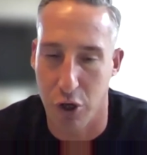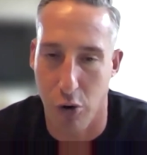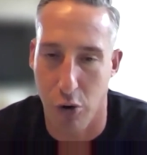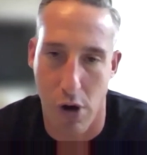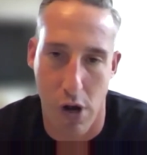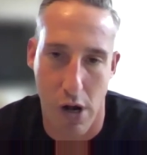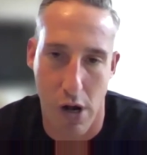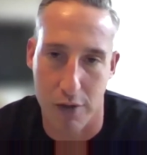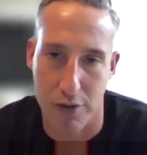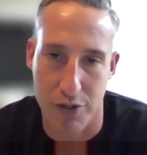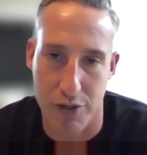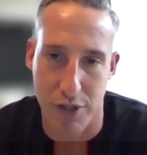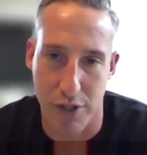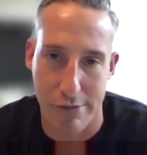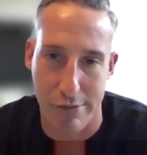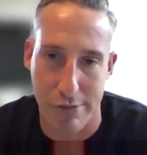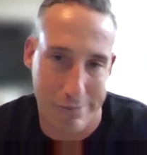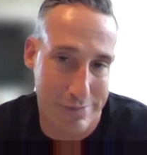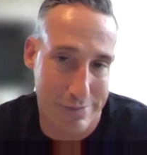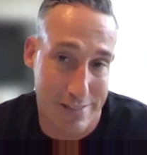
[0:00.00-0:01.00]
on.
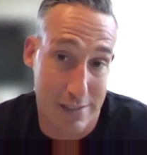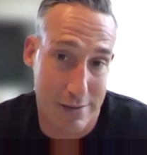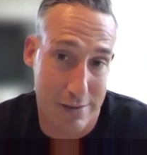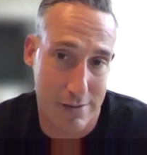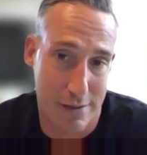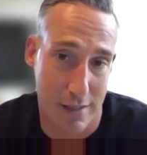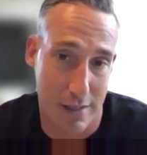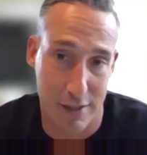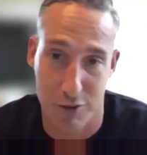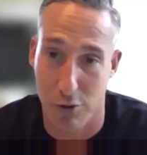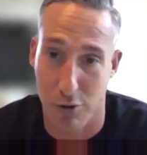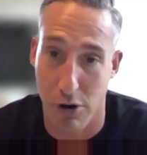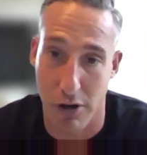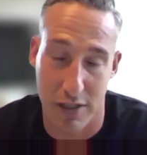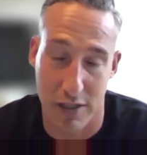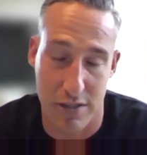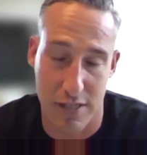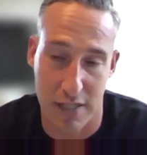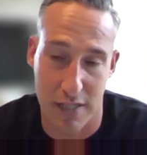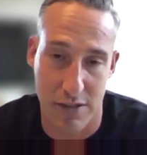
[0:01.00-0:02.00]
So I guess we're all
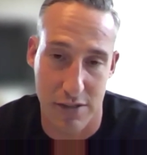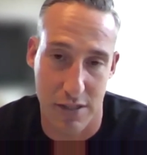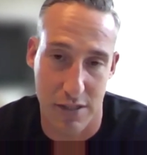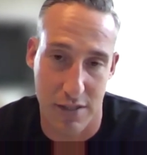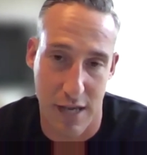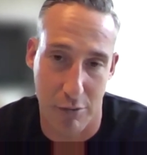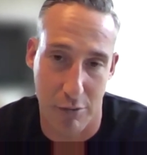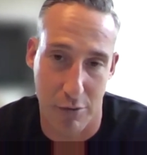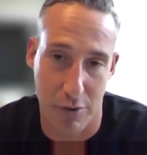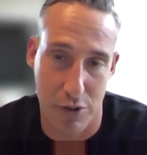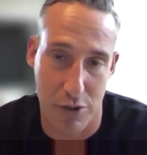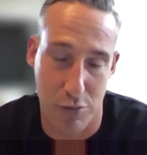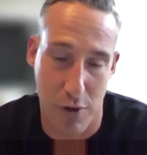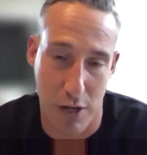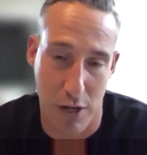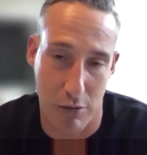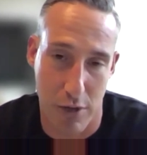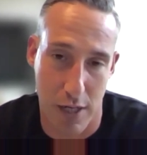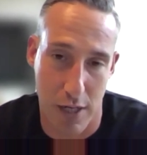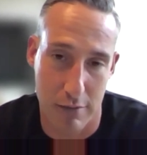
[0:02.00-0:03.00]
going to stay tuned to that one as
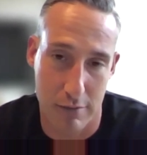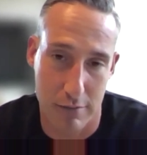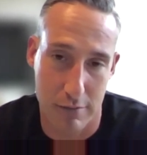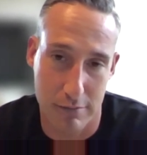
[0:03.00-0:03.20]
well, right?